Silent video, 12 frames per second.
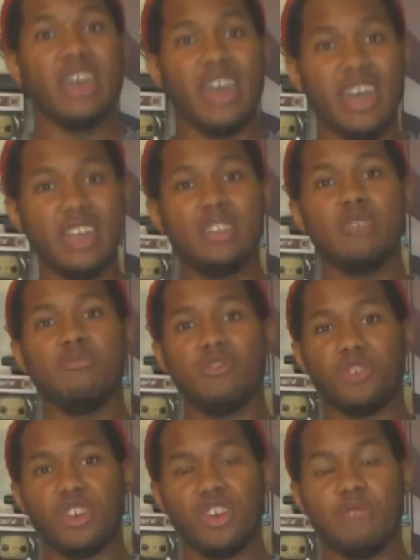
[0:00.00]
and the
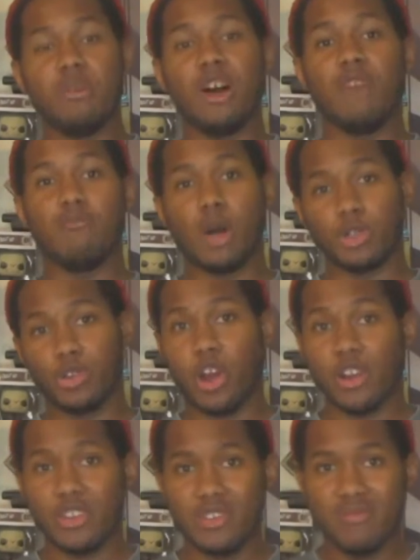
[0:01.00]
Museum of Modern
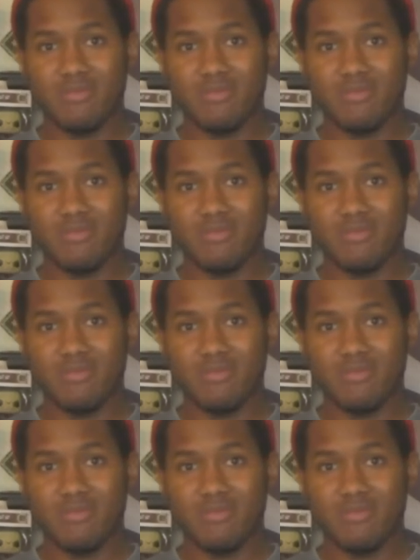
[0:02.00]
Art.